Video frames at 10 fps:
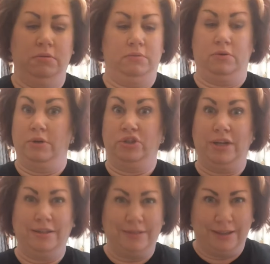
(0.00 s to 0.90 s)
Don't get your
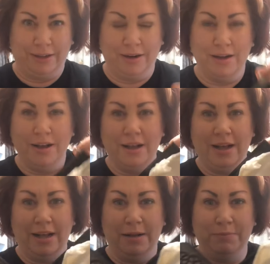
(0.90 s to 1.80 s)
hand stuck in there.
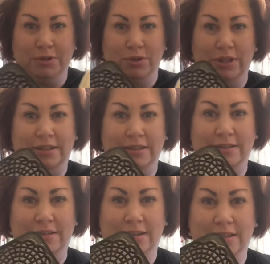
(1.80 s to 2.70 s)
Um, so this
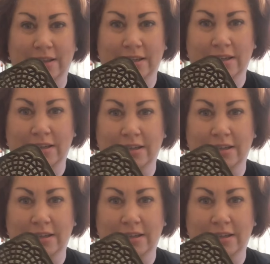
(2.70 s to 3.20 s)
is the